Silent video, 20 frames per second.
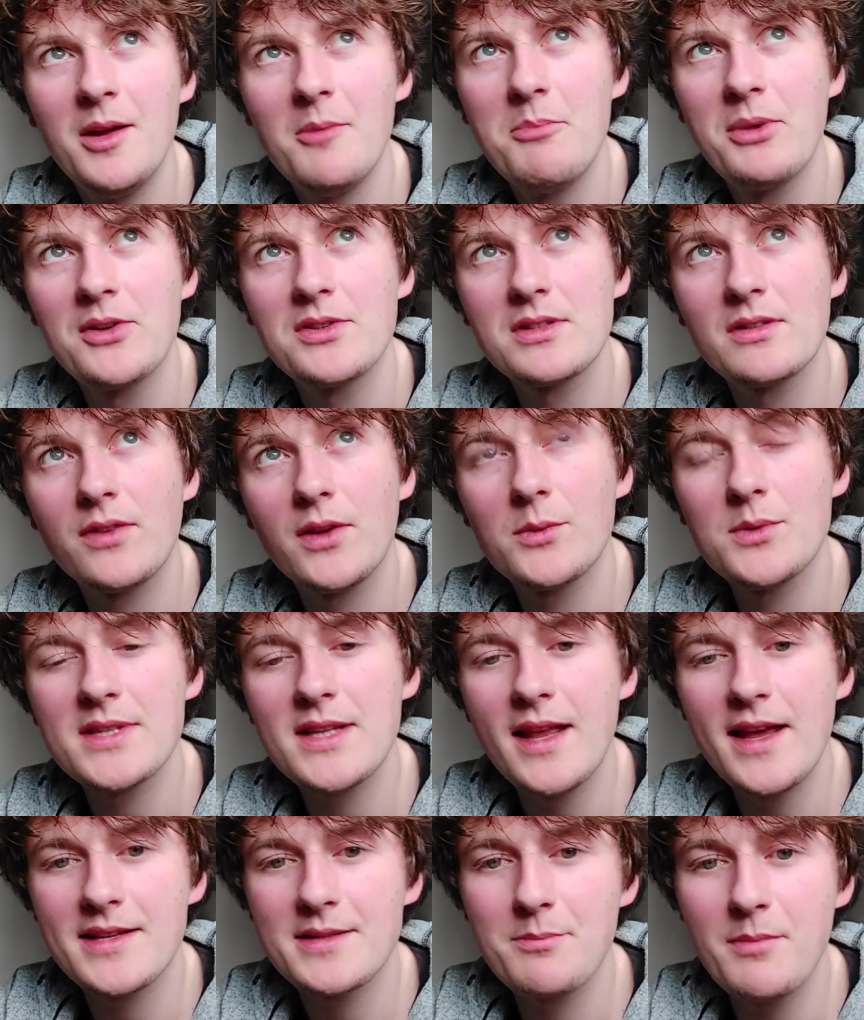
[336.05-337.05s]
because if he was
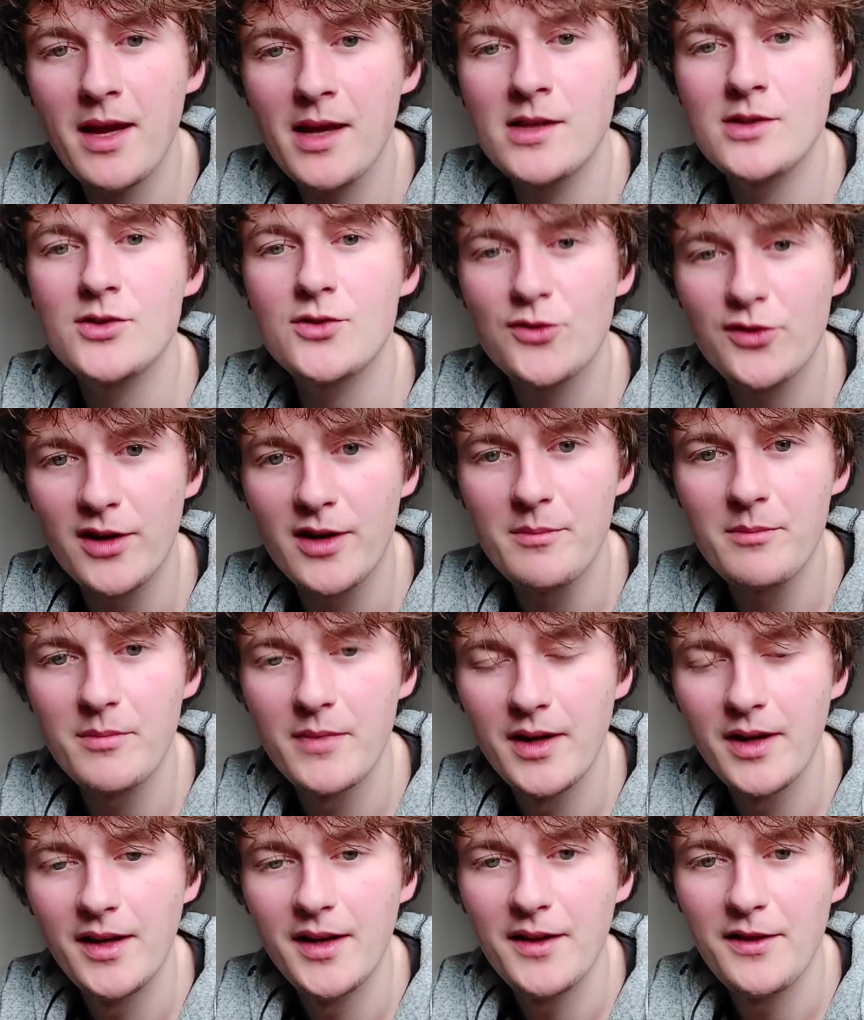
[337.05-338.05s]
less mainstream,
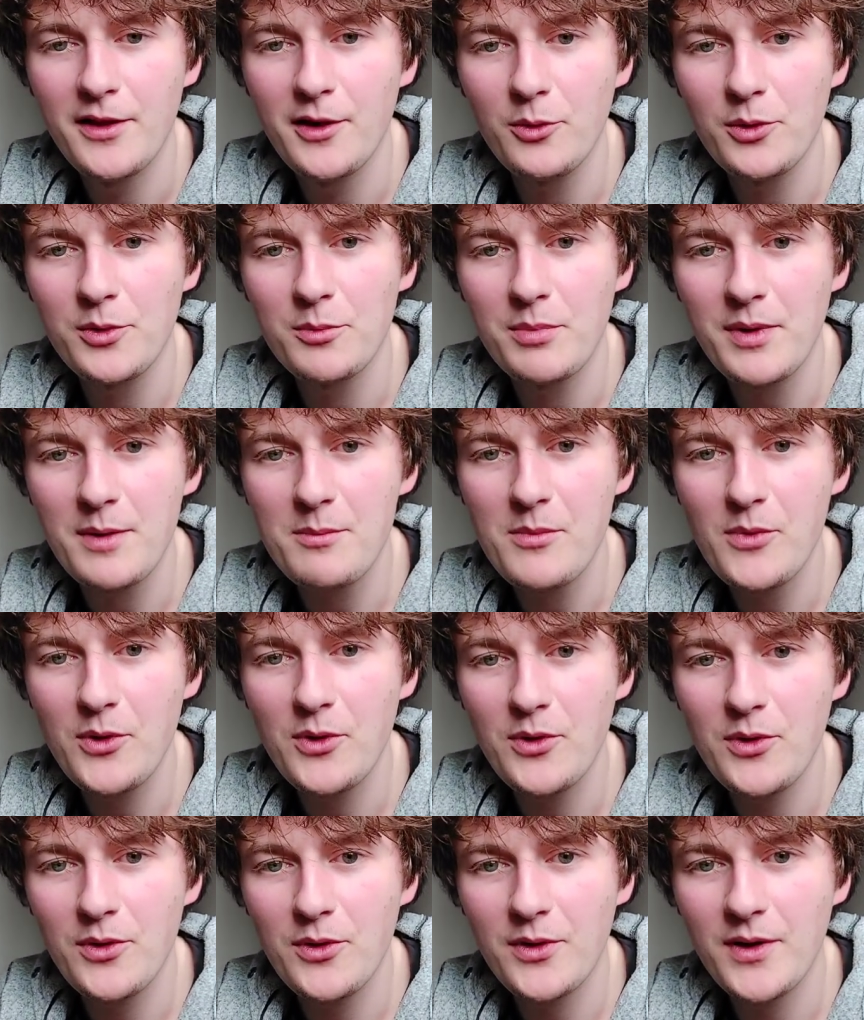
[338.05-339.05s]
there would be
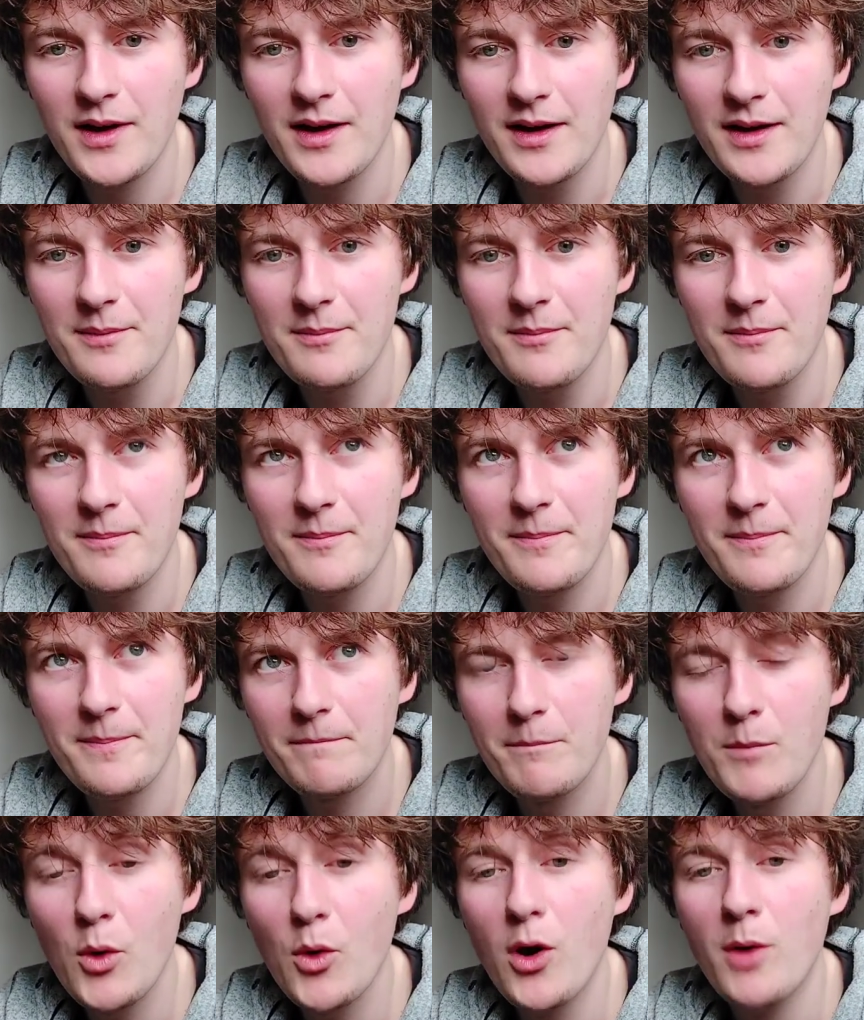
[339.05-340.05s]
more um,
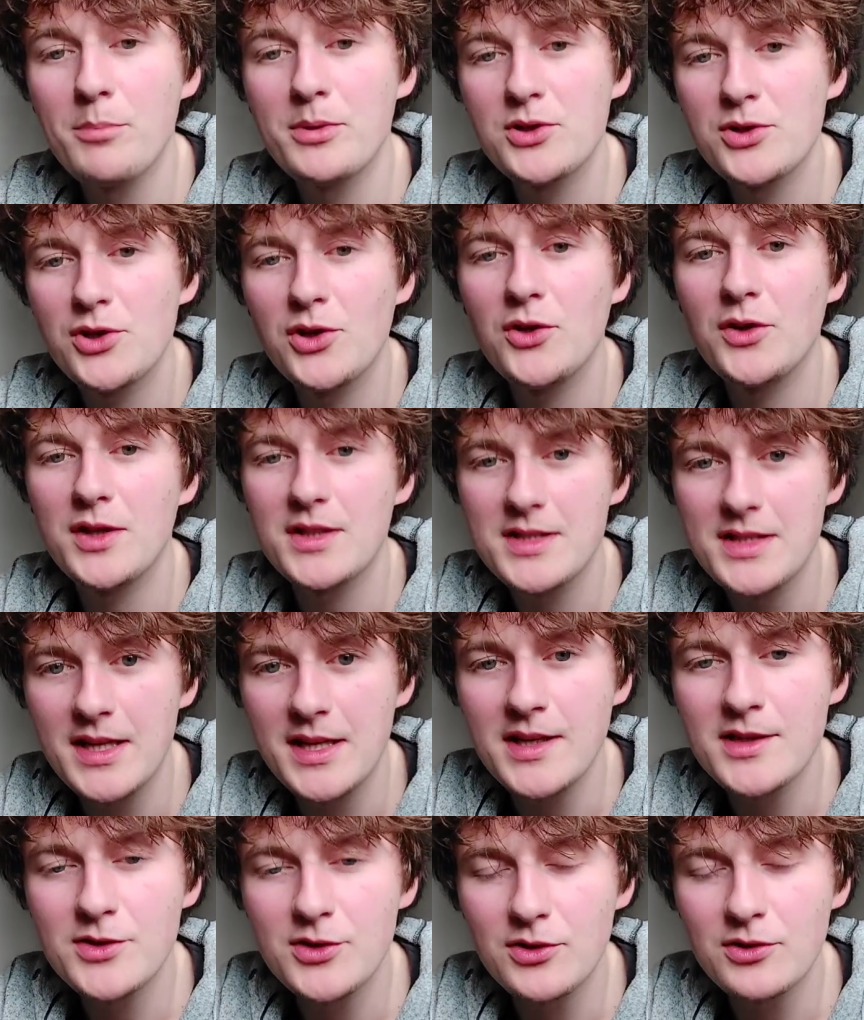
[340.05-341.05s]
more
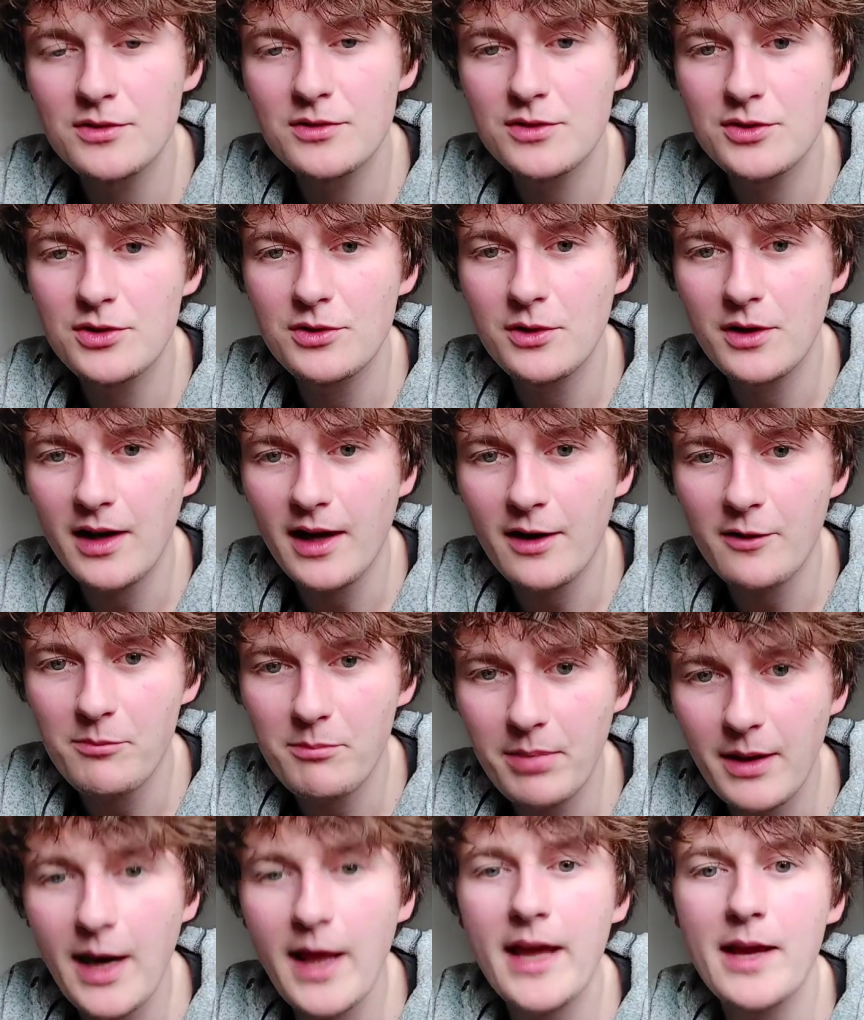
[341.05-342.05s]
opportunity to to kind
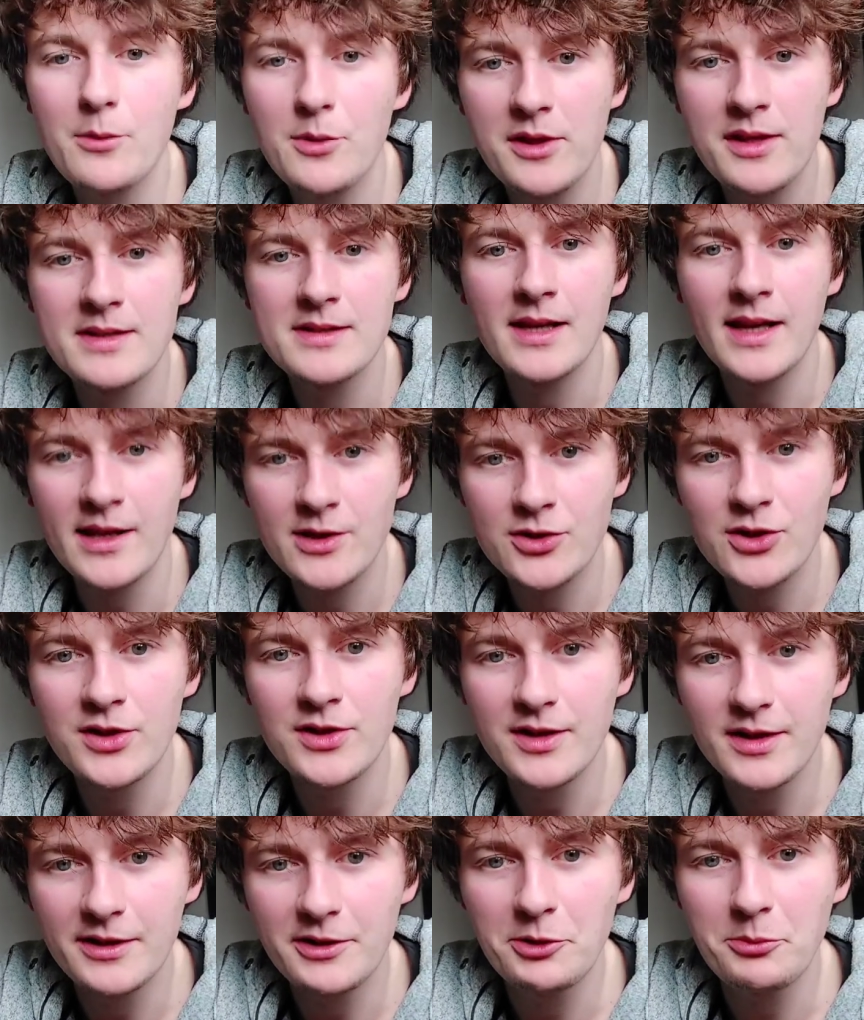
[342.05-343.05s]
of play with his
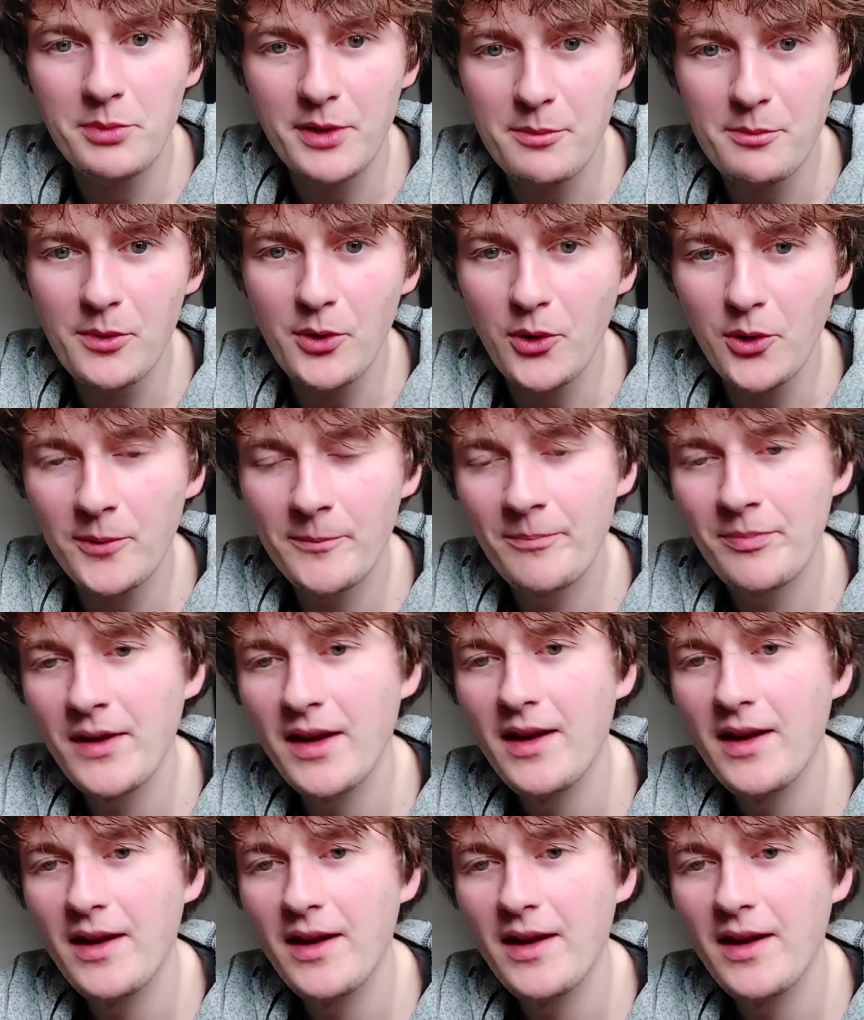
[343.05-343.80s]
legend a little bit more.